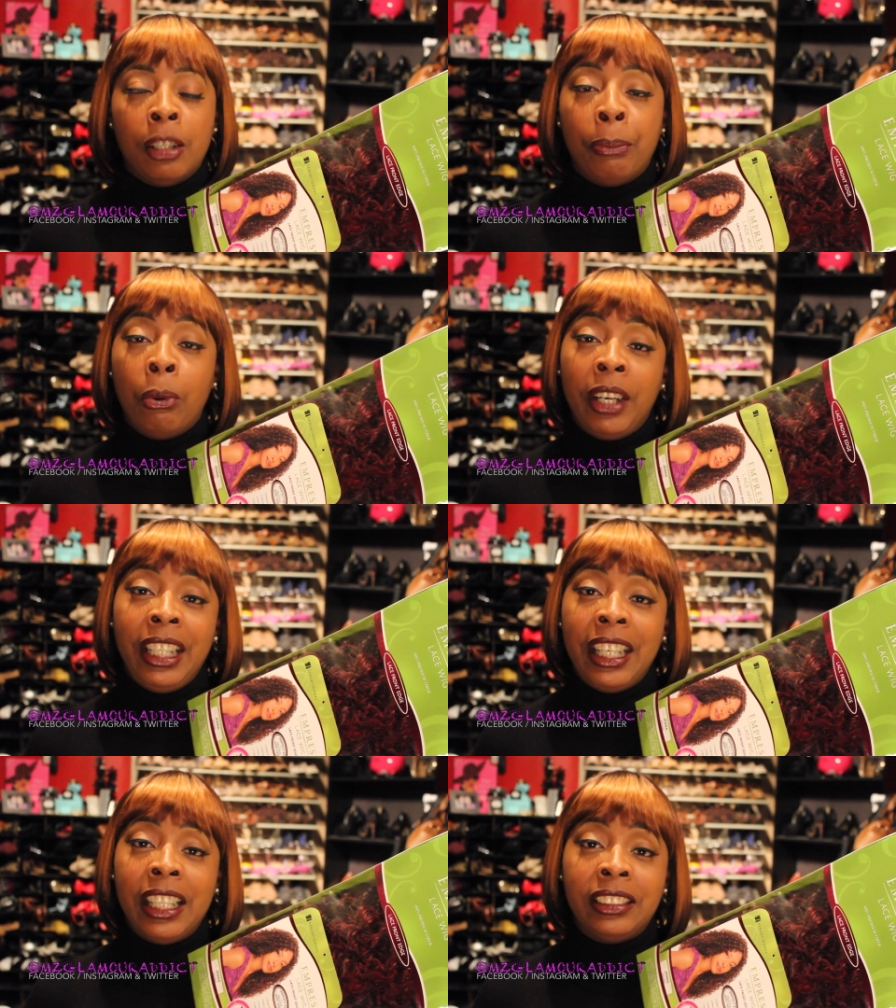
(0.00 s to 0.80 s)
The
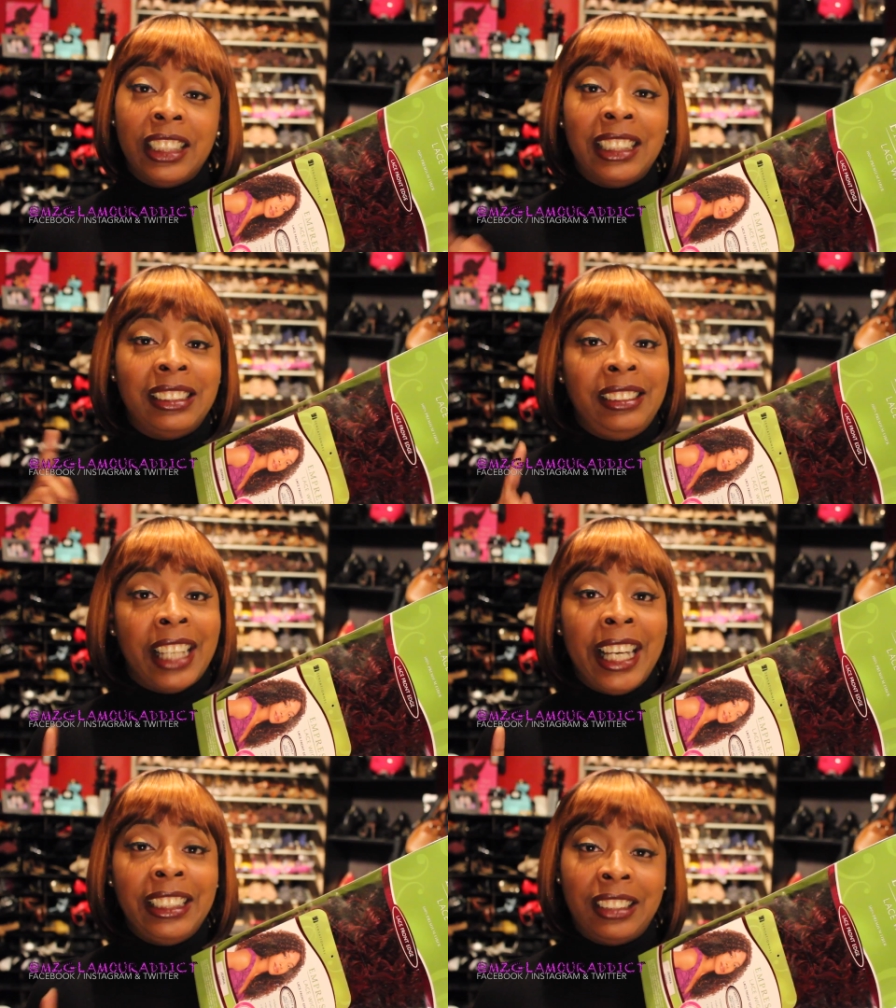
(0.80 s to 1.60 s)
point is, it's
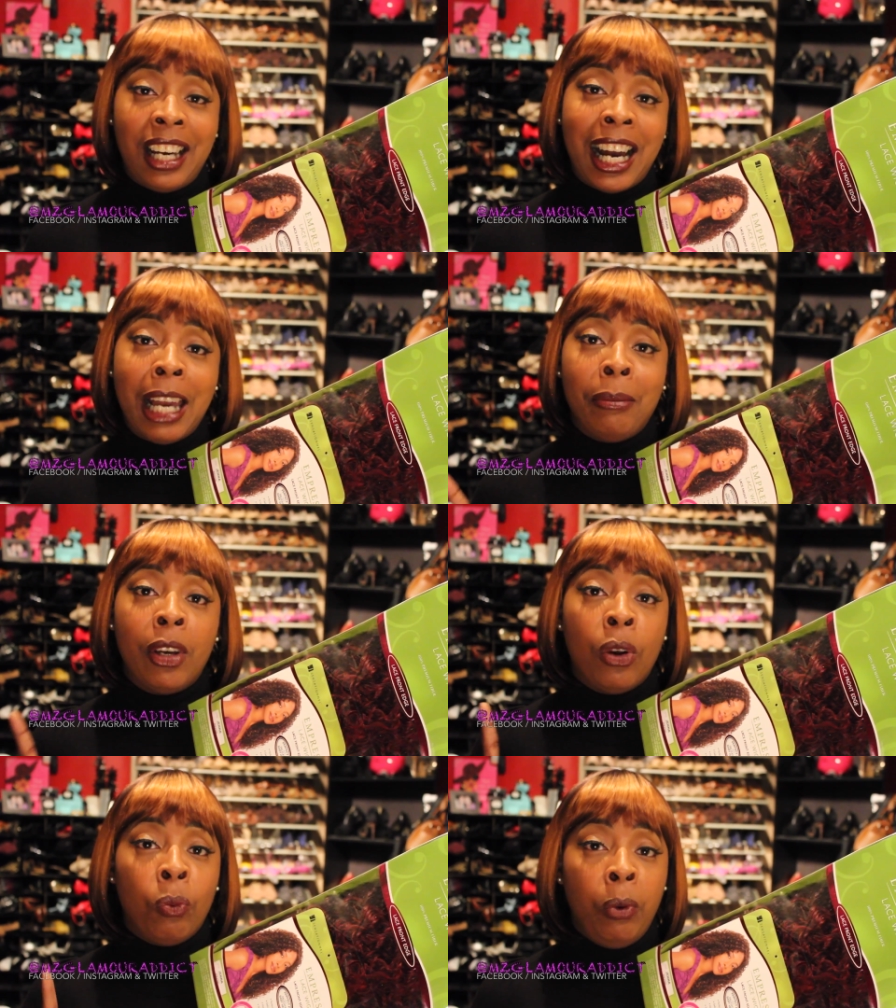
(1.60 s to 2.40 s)

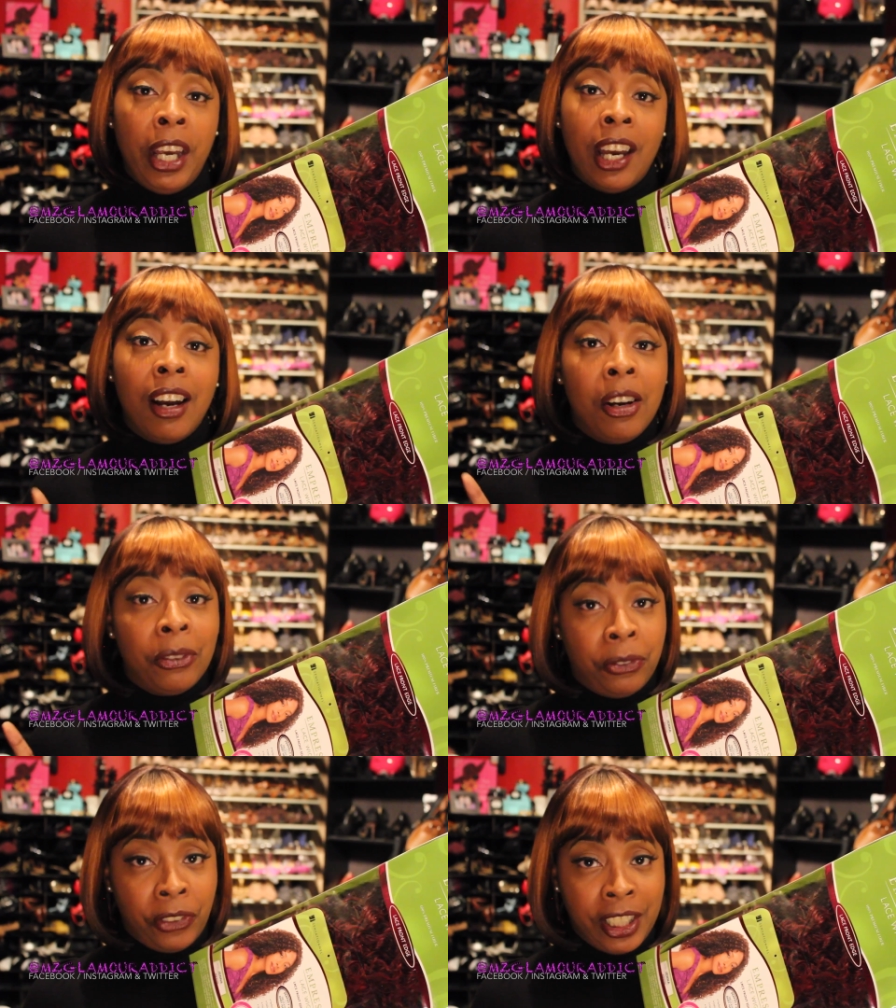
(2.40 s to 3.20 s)
daytime wear
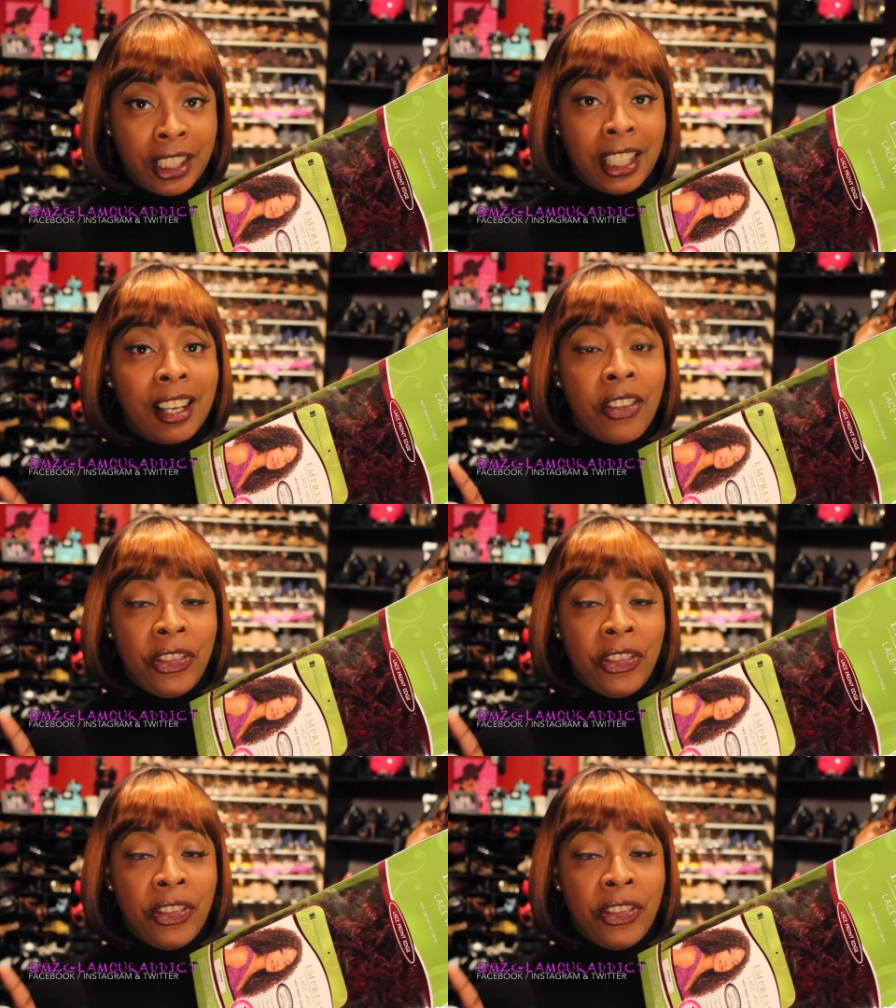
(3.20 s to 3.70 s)
friendly.